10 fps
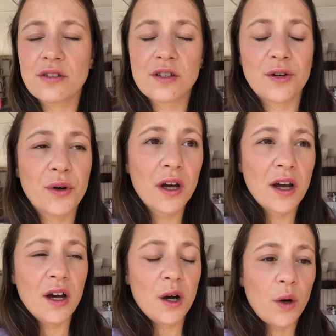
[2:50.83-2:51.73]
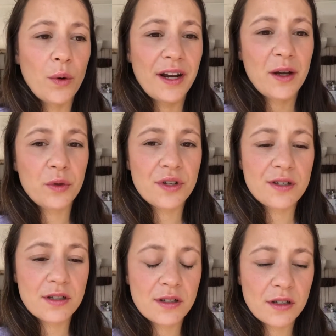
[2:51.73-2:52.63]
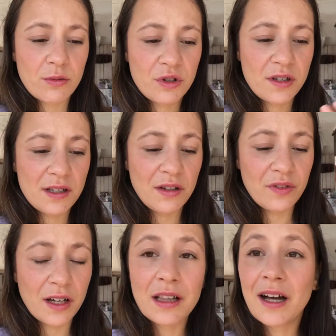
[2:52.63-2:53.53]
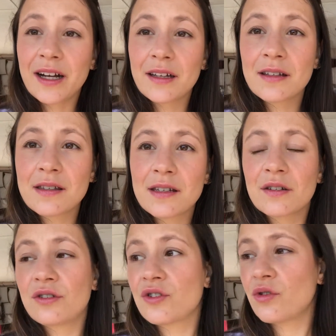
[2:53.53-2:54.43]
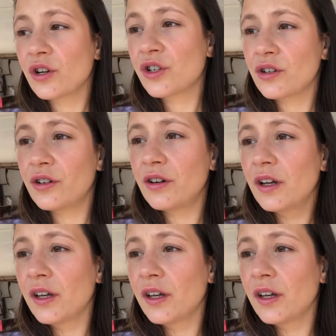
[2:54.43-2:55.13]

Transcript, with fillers: So when I was receiving clients in our structure,